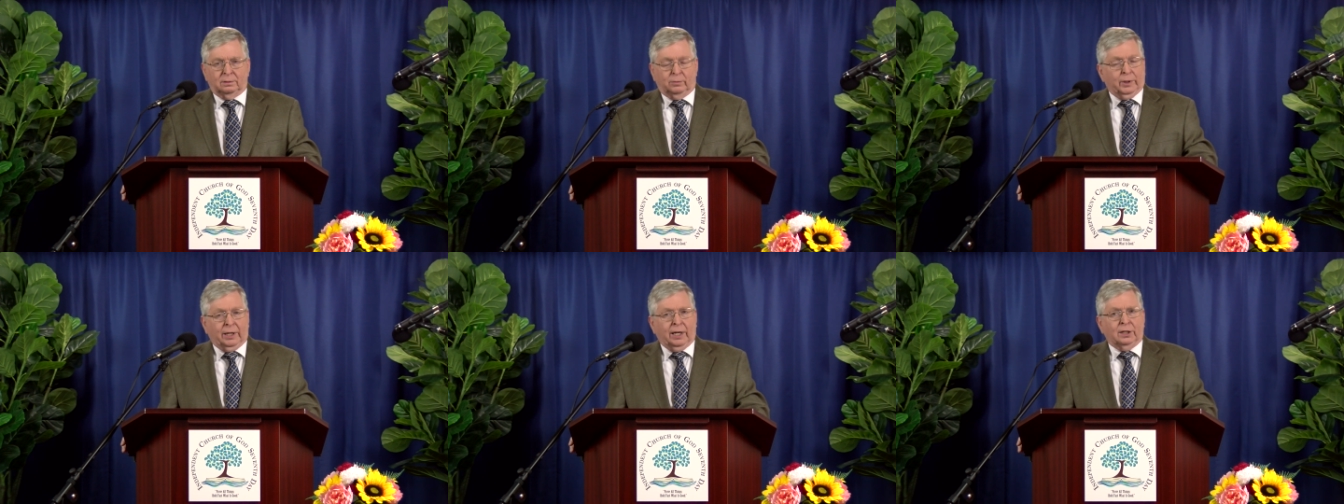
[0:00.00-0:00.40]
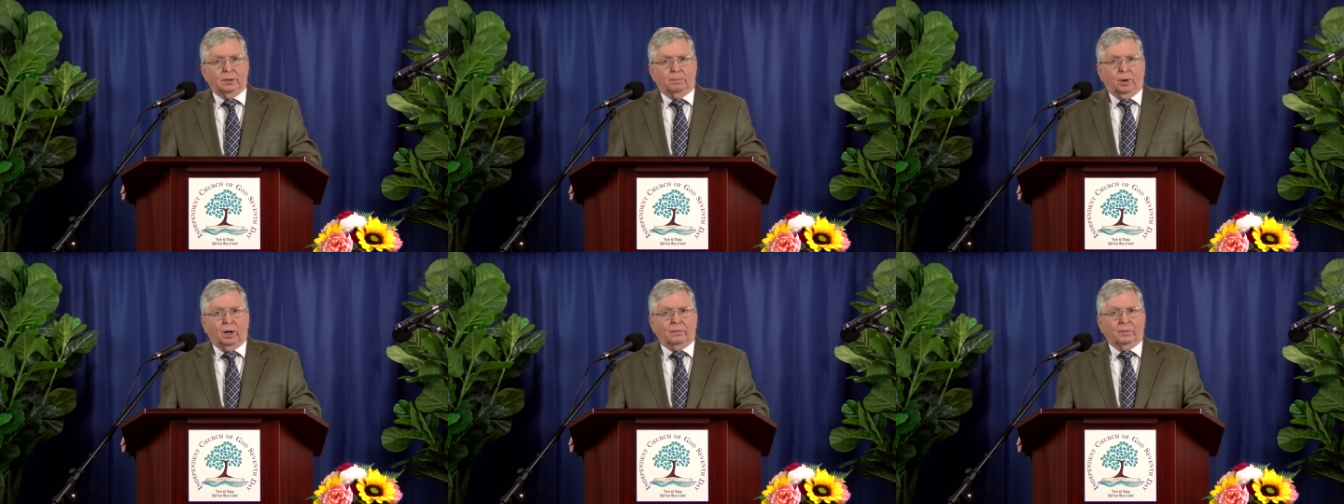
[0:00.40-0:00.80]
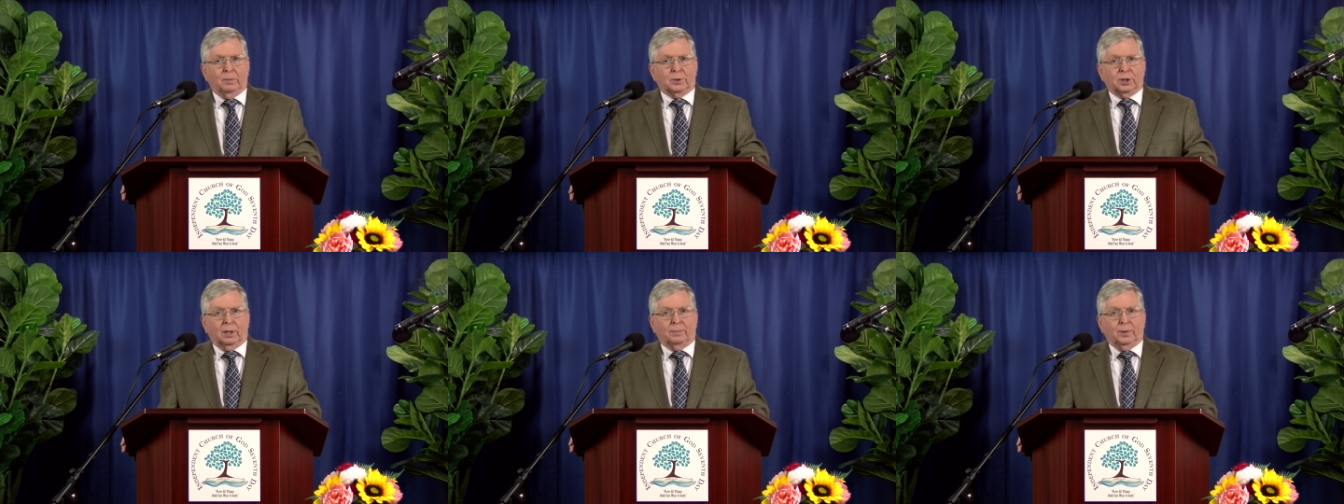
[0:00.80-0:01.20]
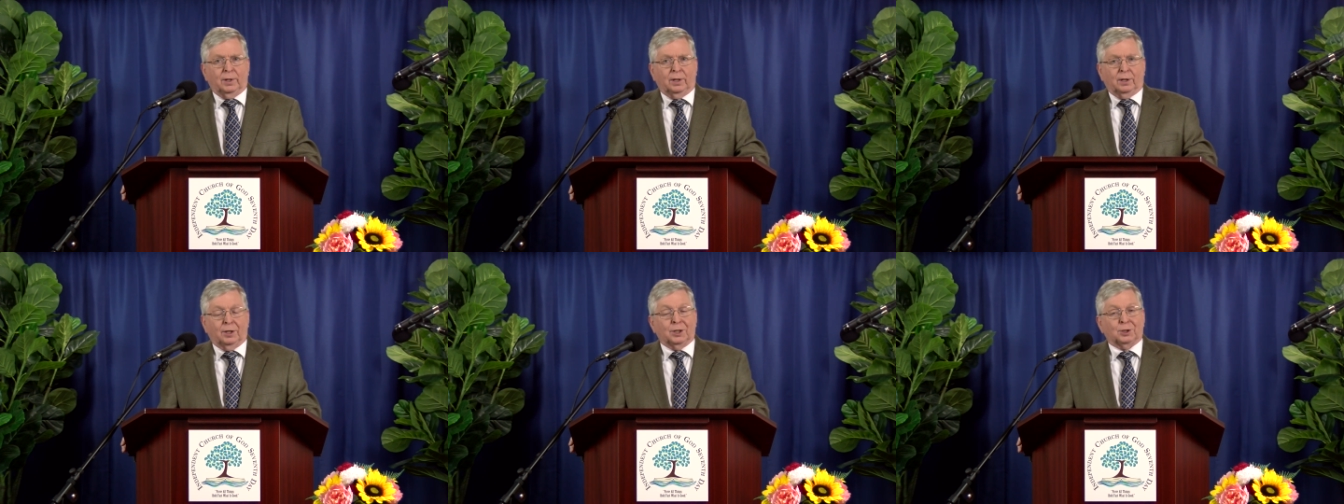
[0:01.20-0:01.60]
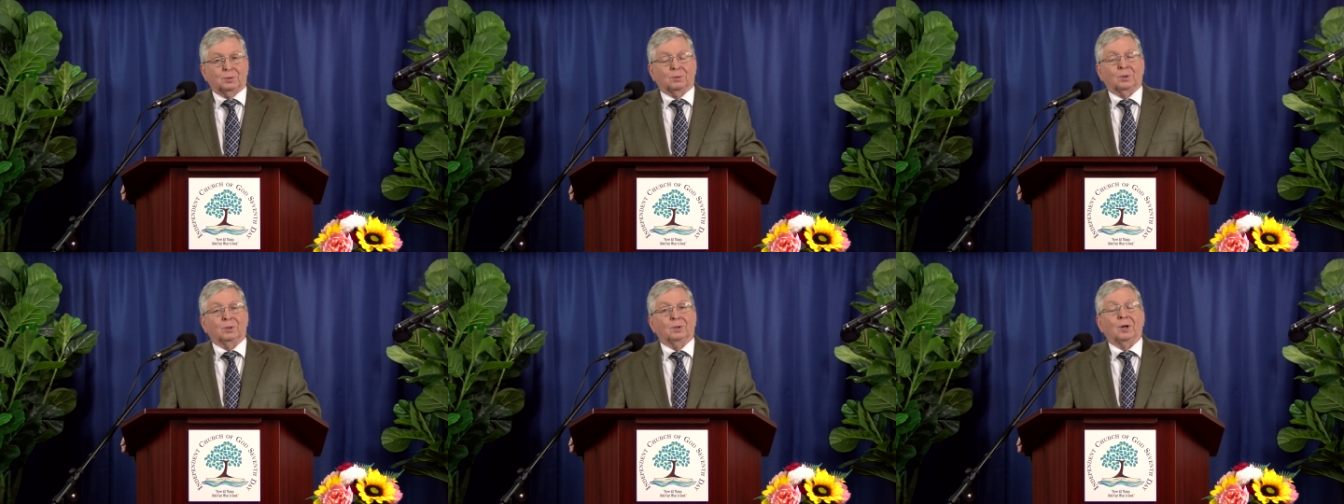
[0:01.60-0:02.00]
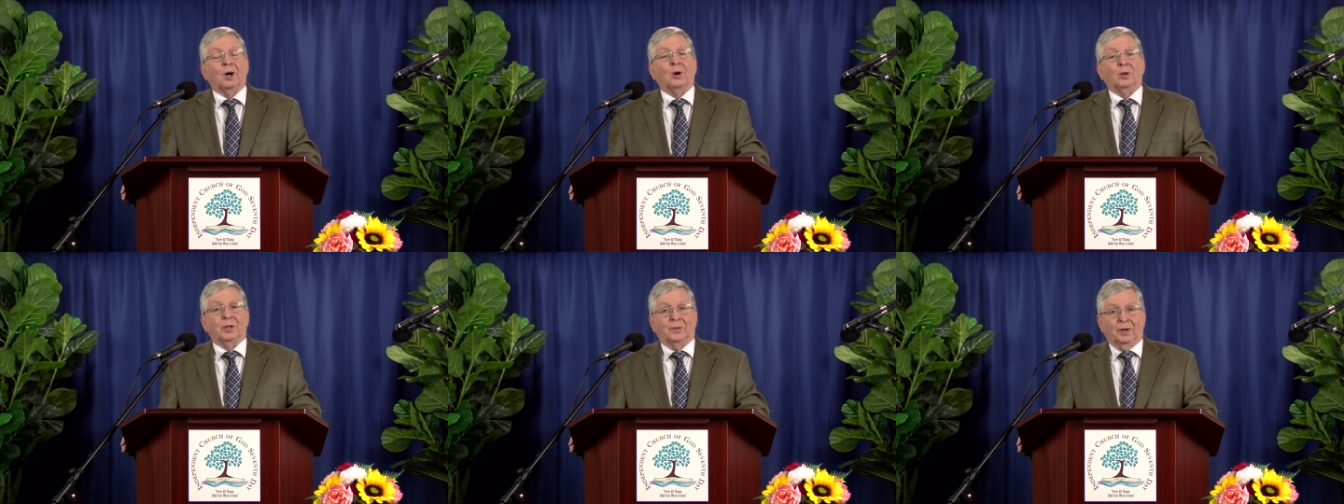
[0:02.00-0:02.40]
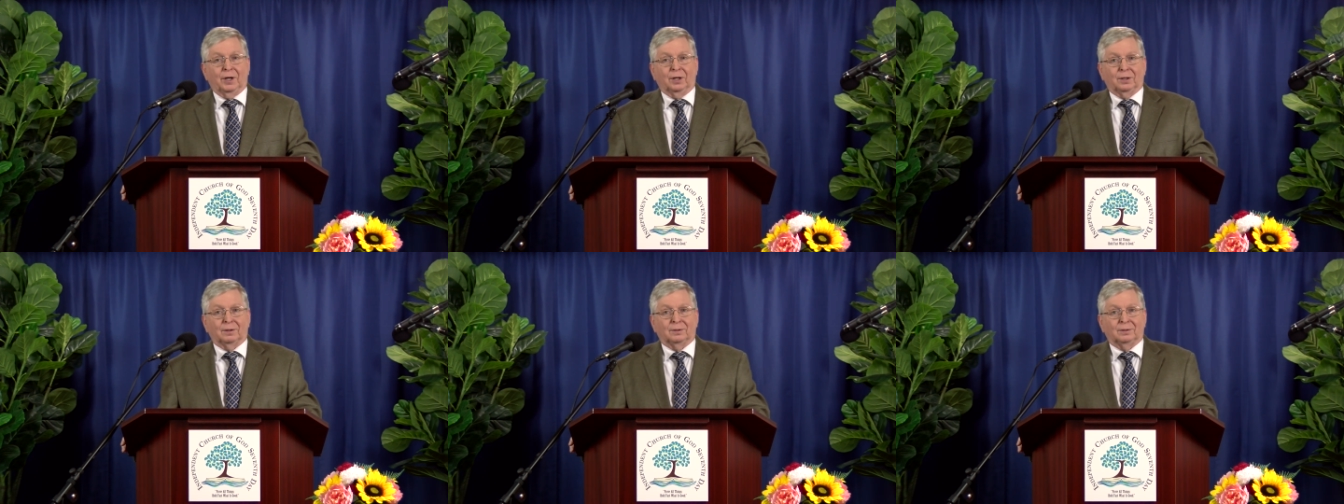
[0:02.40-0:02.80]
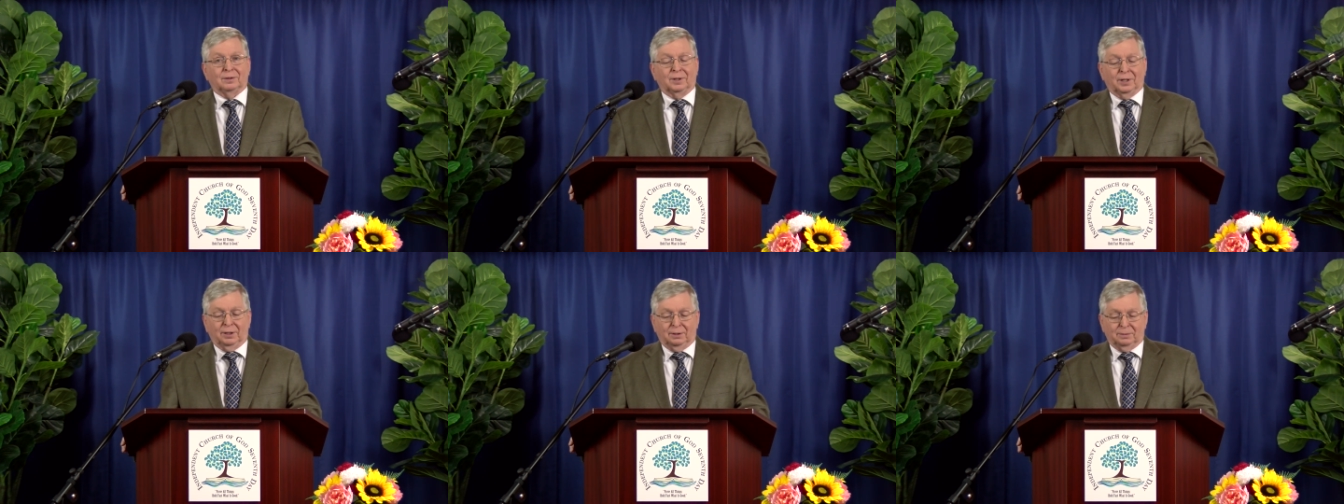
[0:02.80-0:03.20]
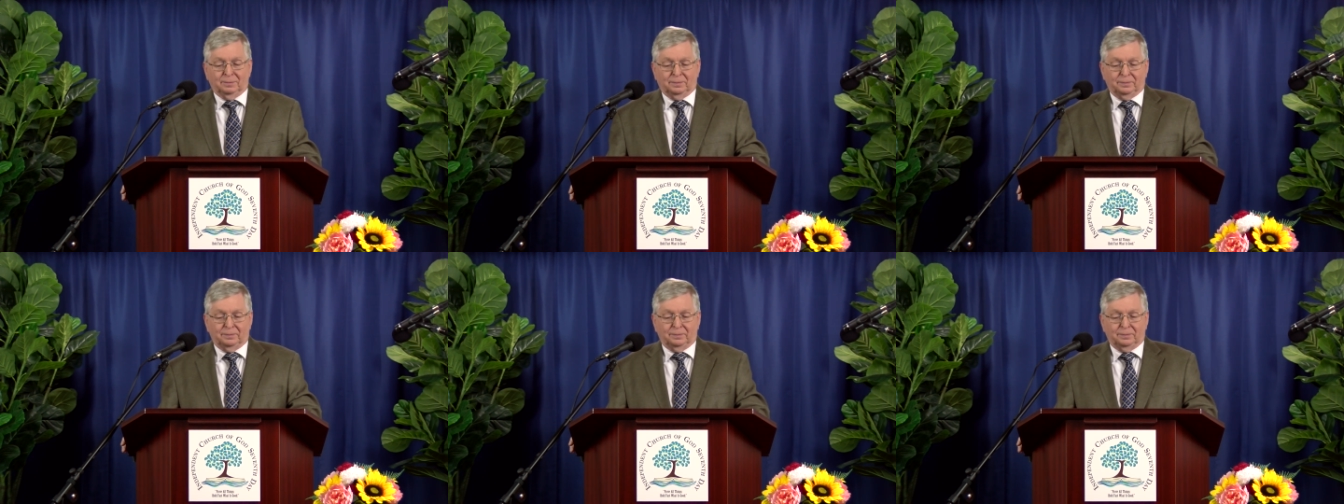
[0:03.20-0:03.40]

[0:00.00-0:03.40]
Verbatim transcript: We can't depart from something unless we're already there, right?